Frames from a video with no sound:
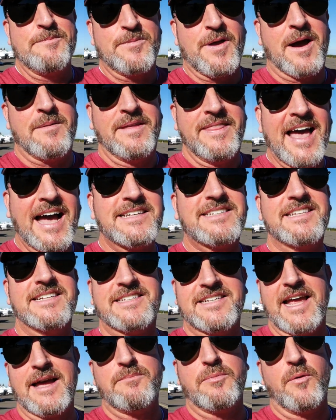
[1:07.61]
Um, and that's the
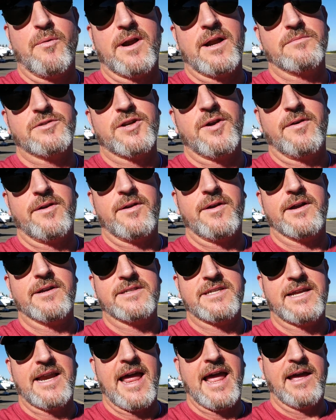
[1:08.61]
sample, what I'm showing you here
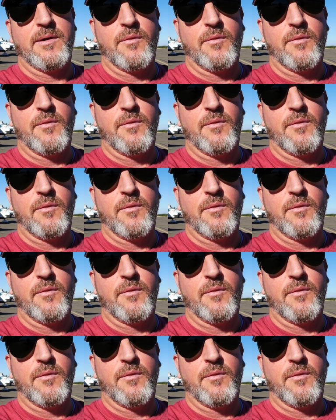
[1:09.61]
today.